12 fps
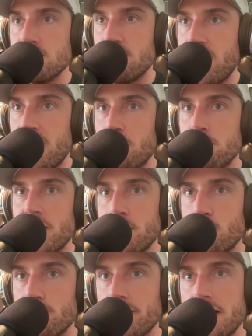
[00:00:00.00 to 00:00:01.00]
I've had with my
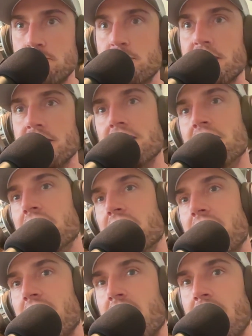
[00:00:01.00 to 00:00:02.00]
Corvette. But
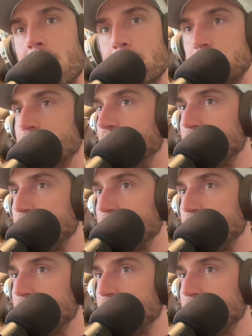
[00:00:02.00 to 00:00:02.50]
um,